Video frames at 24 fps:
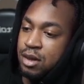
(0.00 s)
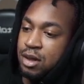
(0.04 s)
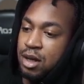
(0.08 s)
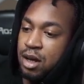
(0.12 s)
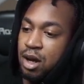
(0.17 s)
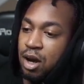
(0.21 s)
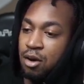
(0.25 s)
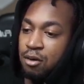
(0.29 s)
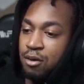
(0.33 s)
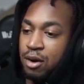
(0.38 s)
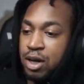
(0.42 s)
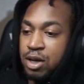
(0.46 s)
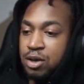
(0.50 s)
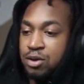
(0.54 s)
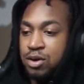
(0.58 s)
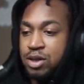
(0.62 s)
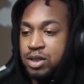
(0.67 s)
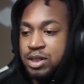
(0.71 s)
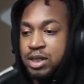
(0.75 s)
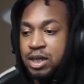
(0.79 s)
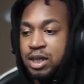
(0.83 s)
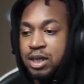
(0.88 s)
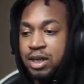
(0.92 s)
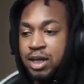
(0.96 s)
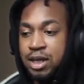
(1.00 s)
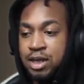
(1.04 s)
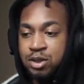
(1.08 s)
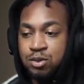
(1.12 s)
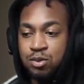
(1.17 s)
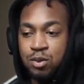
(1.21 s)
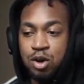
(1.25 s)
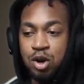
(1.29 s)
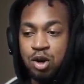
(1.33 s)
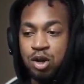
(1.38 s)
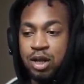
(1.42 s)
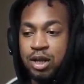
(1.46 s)
All right, you can see this
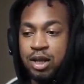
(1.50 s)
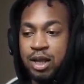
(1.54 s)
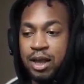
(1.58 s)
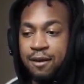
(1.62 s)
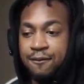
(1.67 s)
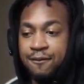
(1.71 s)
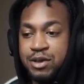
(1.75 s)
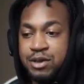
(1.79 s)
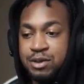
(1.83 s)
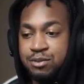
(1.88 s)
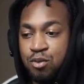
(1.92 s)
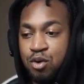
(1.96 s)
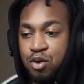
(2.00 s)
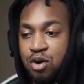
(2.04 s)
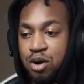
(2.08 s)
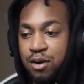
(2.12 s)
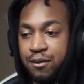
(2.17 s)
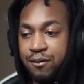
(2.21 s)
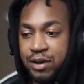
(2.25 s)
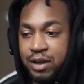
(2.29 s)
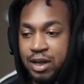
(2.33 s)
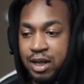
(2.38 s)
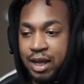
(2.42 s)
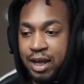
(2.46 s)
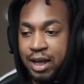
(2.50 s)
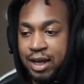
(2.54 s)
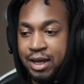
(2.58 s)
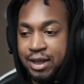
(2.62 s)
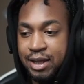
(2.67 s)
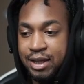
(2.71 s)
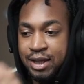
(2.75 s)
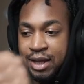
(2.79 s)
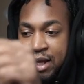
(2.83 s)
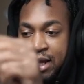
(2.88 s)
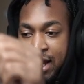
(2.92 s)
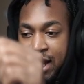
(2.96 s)
one on the left is more of in like
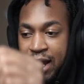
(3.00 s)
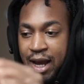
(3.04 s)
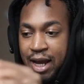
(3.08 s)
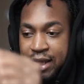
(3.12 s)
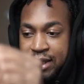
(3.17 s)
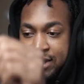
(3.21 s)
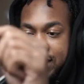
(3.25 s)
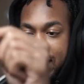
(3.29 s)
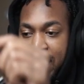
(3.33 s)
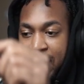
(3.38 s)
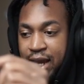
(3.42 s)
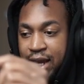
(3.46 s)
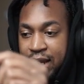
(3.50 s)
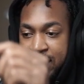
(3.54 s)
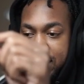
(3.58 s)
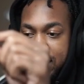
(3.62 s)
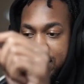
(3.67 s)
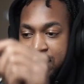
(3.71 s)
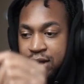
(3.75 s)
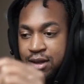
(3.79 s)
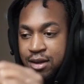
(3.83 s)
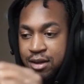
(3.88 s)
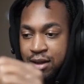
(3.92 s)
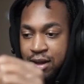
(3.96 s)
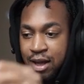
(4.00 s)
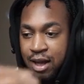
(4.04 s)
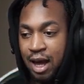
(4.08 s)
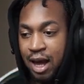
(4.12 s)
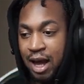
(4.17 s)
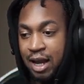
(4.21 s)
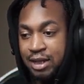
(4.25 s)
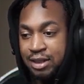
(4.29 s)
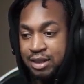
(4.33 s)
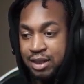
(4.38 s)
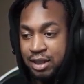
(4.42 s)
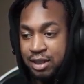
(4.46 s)
a tiny,
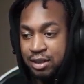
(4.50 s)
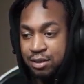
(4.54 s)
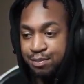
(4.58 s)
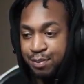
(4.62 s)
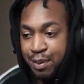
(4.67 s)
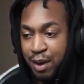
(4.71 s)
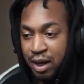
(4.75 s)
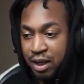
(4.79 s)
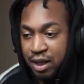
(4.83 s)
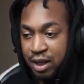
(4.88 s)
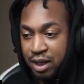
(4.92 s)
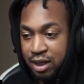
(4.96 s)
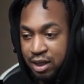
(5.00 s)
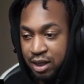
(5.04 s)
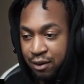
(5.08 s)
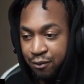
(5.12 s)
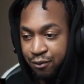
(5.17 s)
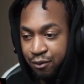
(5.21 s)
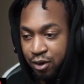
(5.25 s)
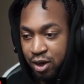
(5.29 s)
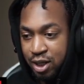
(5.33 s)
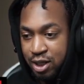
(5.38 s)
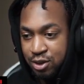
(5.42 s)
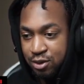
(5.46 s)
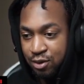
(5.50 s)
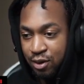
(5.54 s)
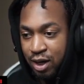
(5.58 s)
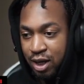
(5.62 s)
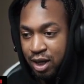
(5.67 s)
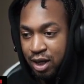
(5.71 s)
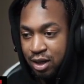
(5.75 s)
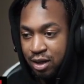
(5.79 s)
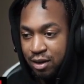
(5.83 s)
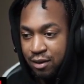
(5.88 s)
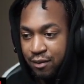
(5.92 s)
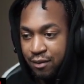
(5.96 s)
honestly, it's barely a difference,
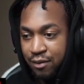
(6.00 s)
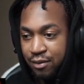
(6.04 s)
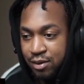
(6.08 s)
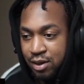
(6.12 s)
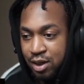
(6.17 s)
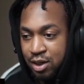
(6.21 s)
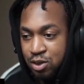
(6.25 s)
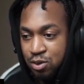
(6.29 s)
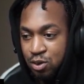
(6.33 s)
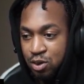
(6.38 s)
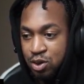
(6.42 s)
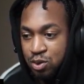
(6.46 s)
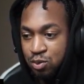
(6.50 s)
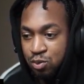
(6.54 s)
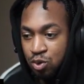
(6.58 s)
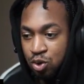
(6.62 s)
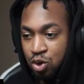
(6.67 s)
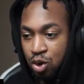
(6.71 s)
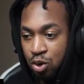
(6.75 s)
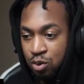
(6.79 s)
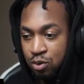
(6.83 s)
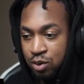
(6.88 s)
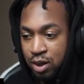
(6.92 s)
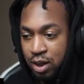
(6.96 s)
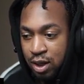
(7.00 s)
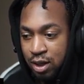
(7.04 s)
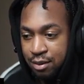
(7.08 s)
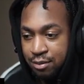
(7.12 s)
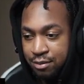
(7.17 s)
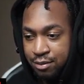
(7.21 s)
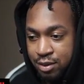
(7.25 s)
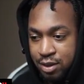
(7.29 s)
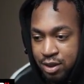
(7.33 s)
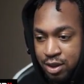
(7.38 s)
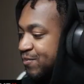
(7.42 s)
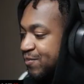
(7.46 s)
right? This was no
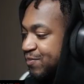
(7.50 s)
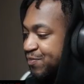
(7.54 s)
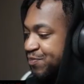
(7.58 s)
thumbs.